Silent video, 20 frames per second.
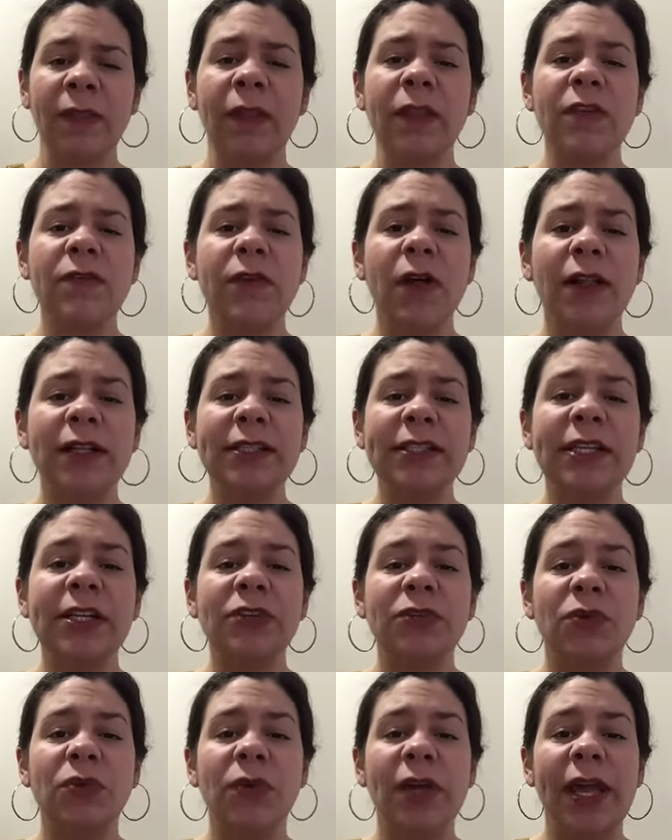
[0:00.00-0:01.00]
the volunteer
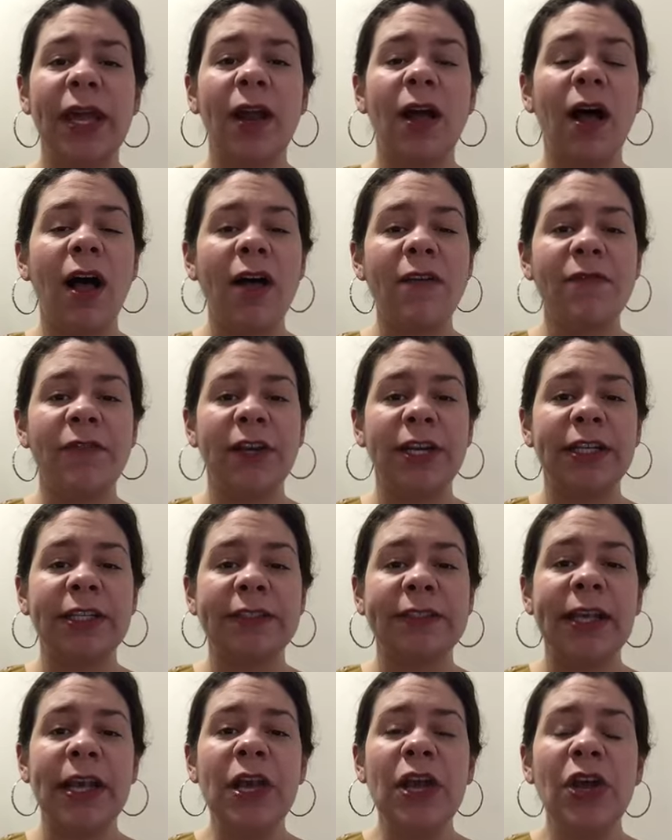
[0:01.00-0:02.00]
toolkit
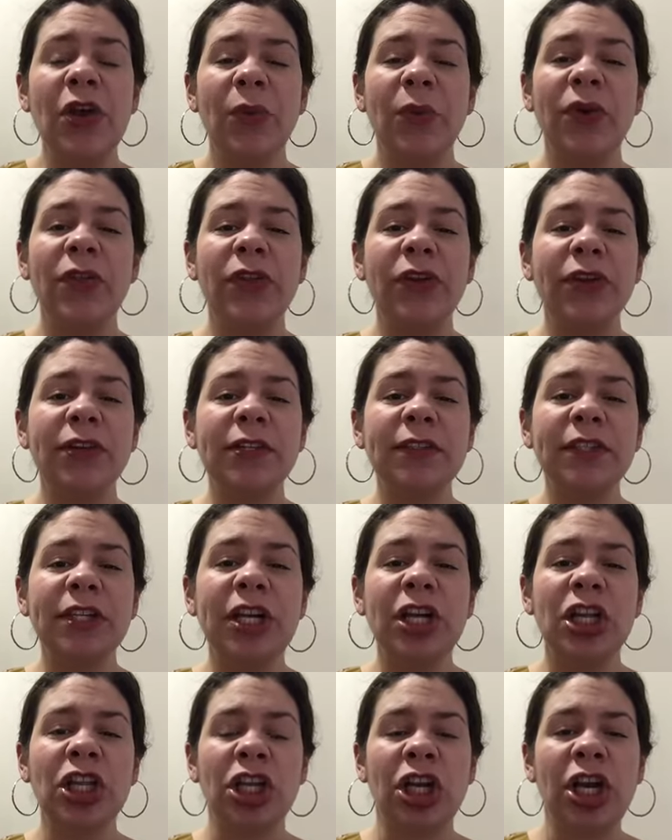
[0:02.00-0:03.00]
offers where the girls are
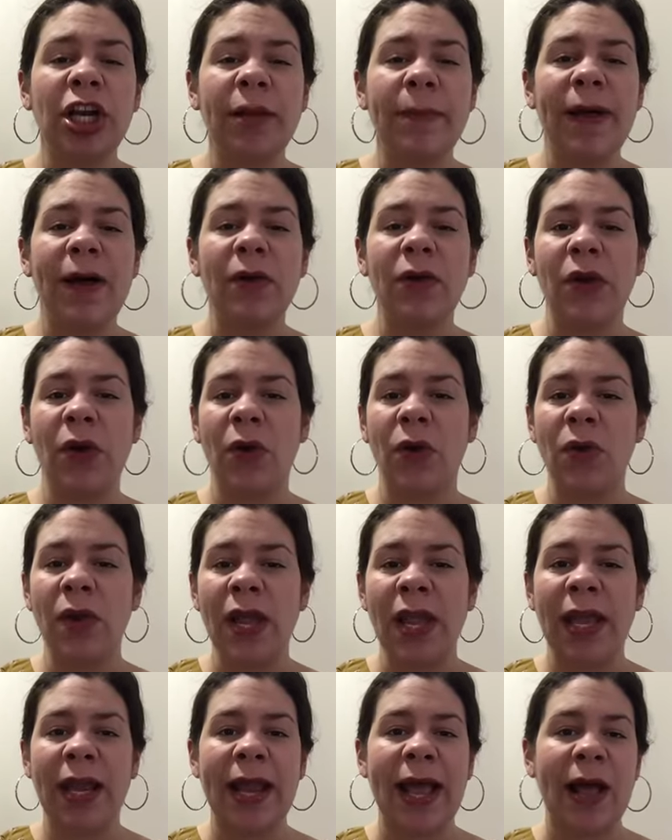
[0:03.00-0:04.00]
going to learn about
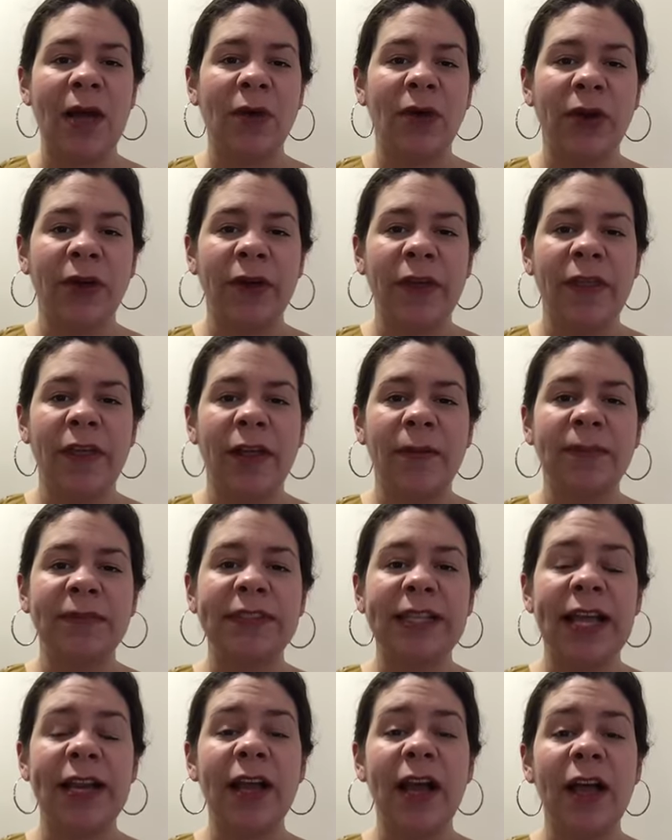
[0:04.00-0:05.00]
coding and
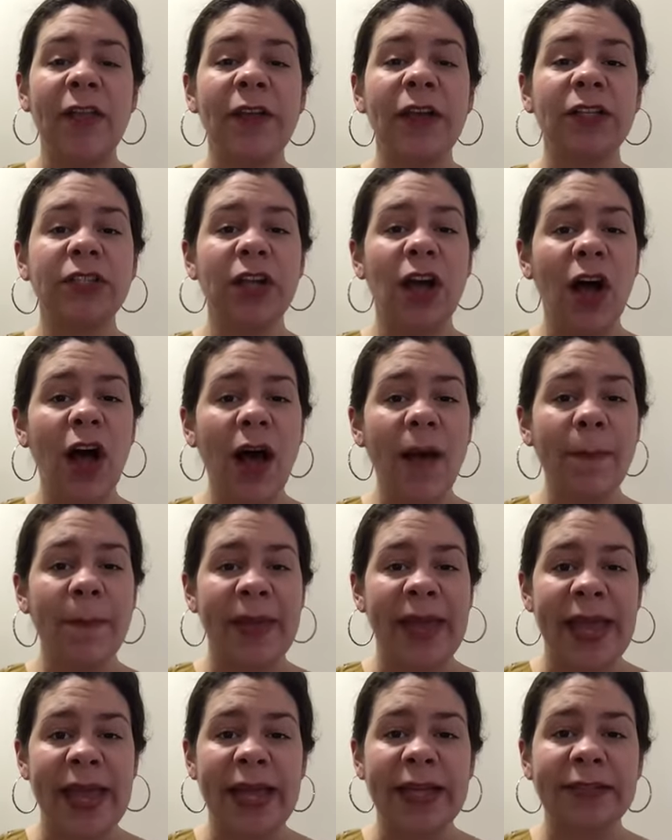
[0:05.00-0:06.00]
algorithms and other
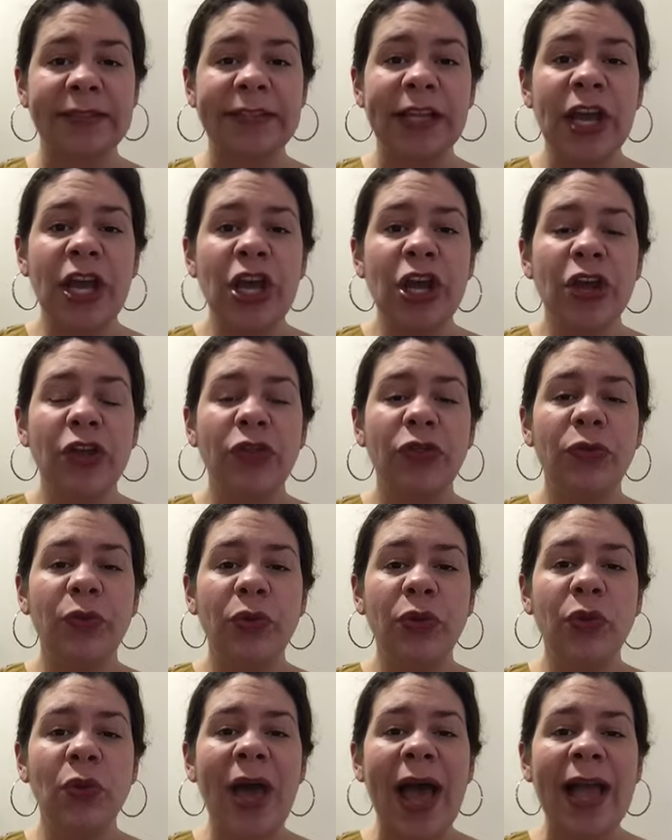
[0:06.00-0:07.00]
topics
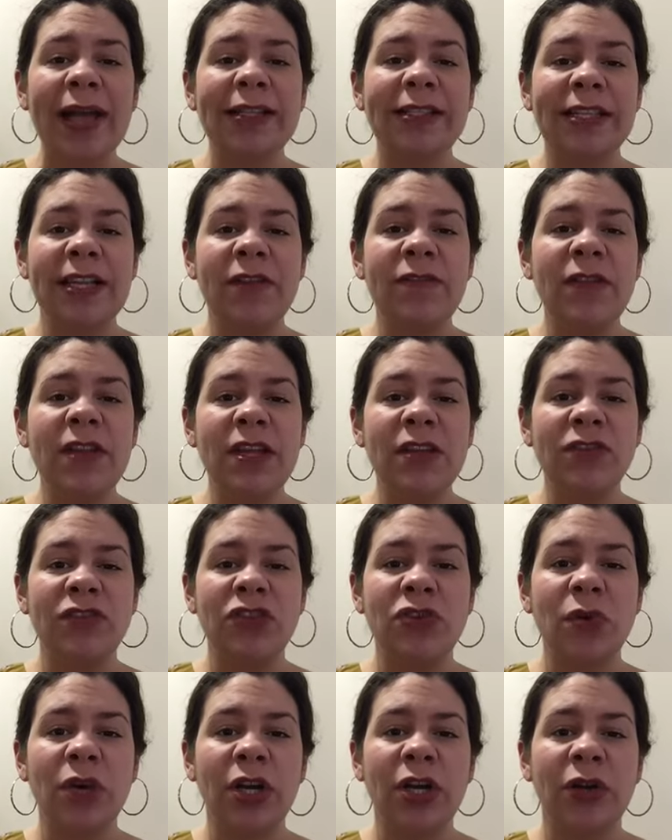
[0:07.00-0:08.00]
through activities
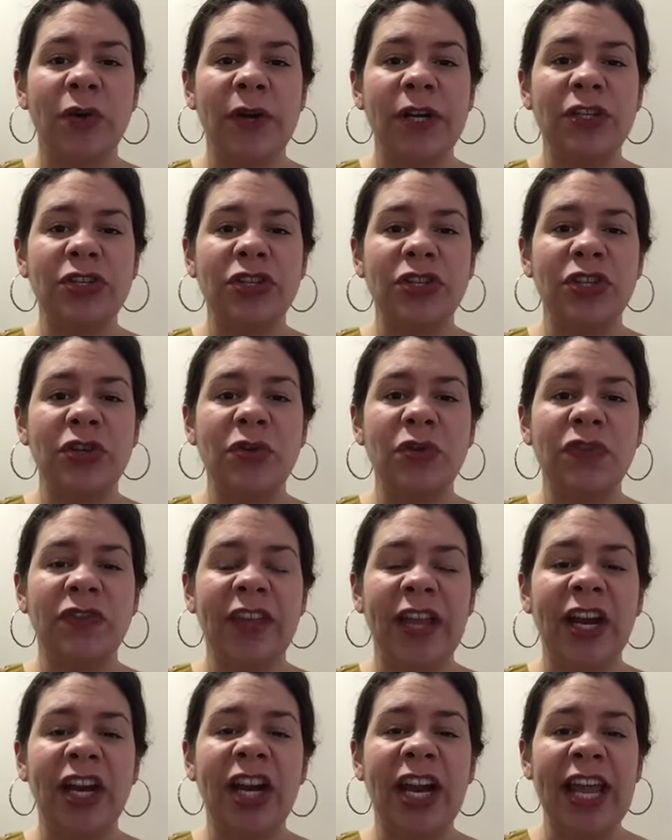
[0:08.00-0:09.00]
you are going to use
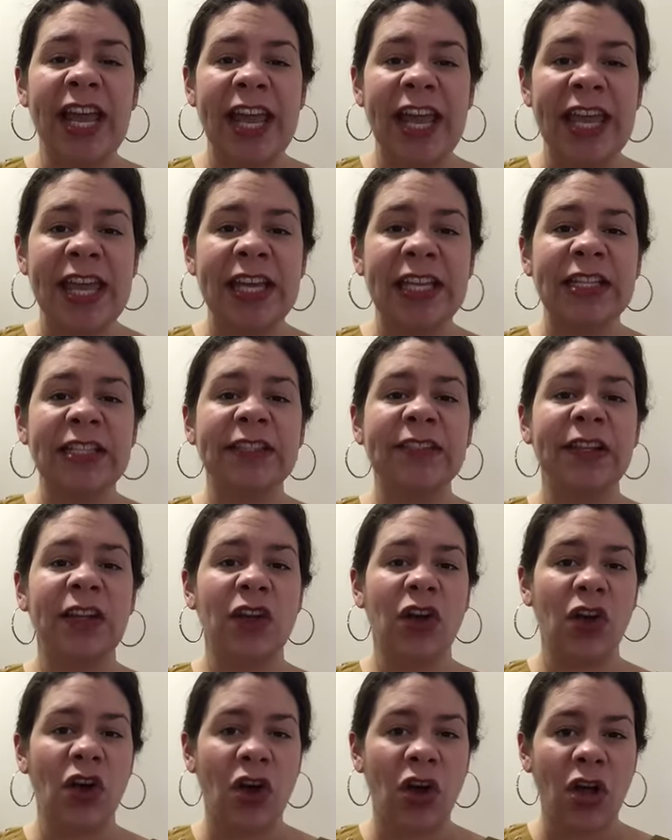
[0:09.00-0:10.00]
that are
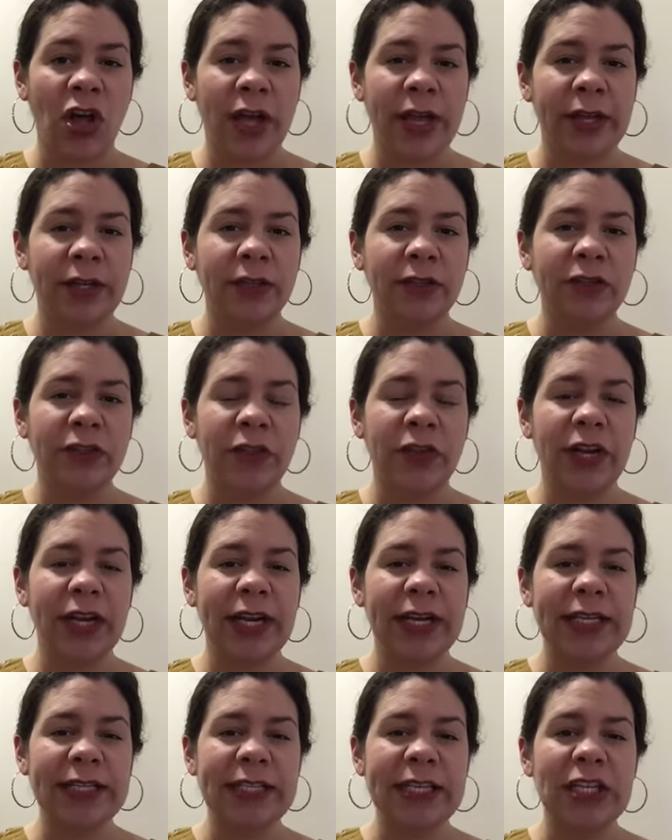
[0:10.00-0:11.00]
hands-on. So they're
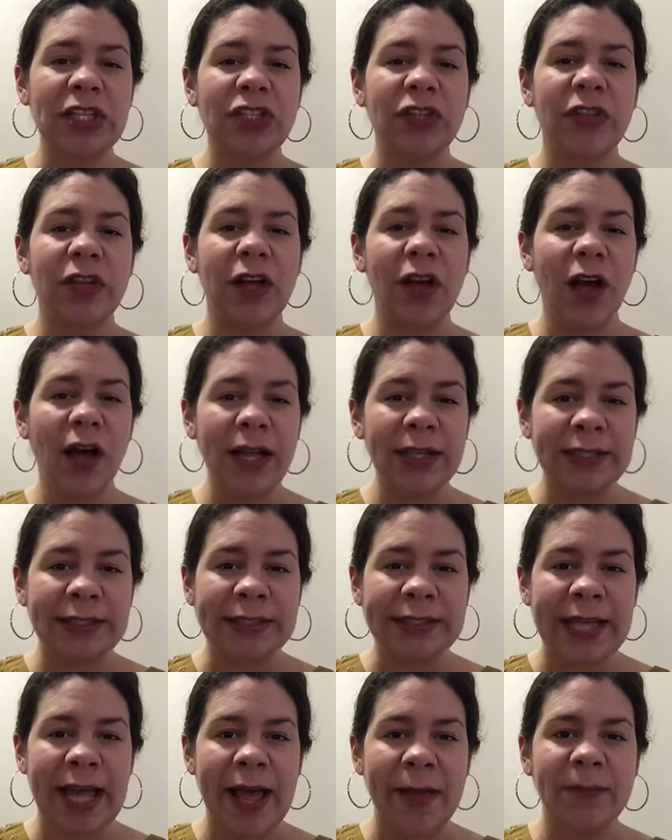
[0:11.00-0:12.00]
going to teach the
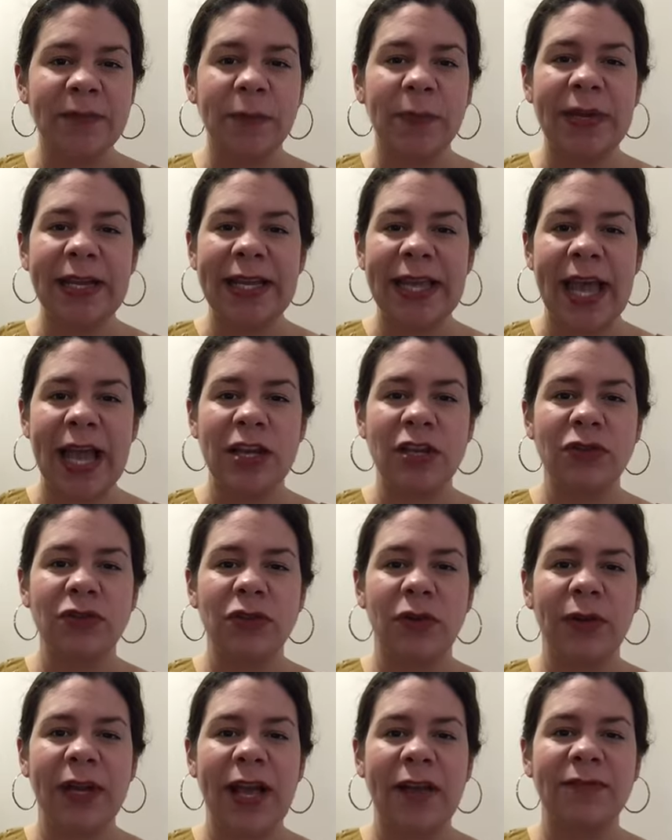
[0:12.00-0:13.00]
concepts, but again, you
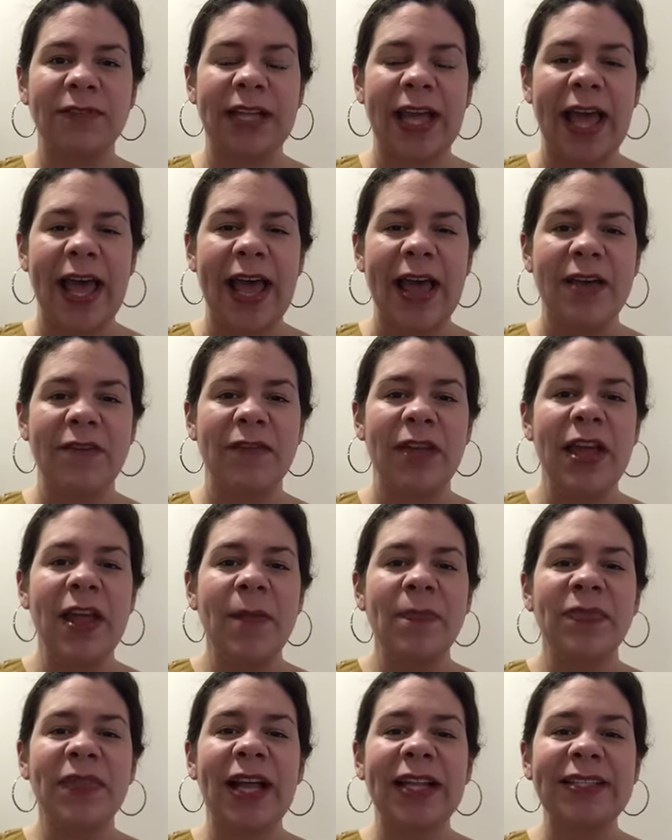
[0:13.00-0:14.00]
don't have to have
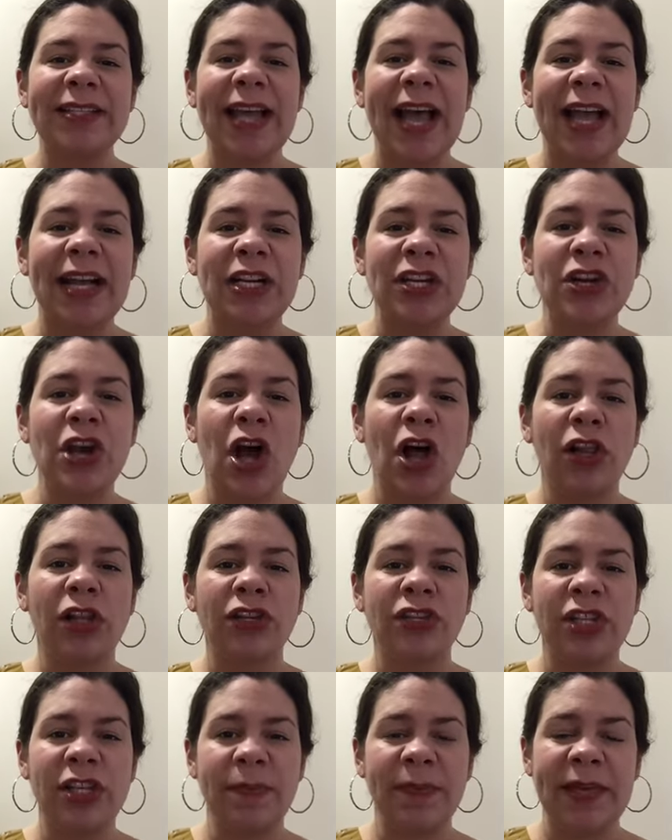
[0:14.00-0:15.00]
that
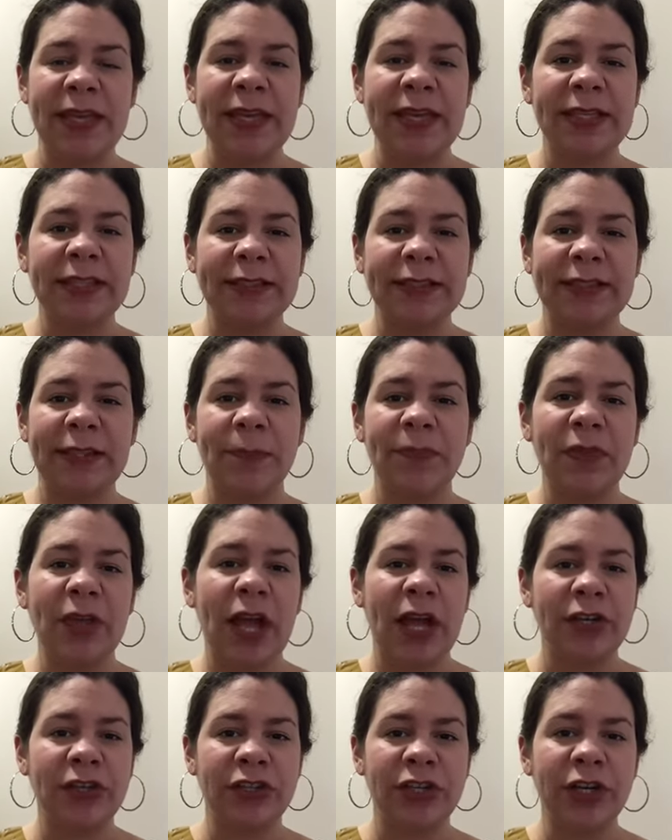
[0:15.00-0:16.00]
technology piece
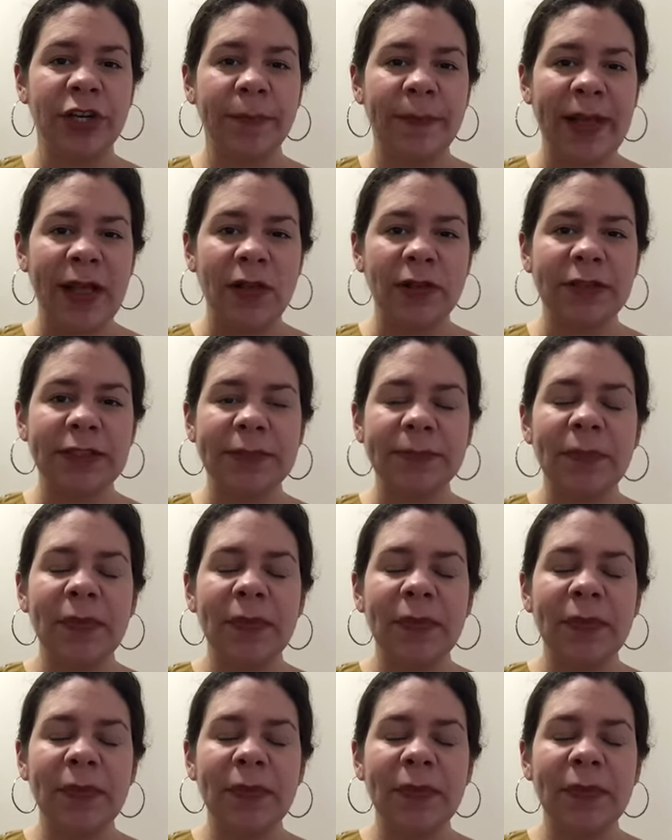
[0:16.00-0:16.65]
under your belt.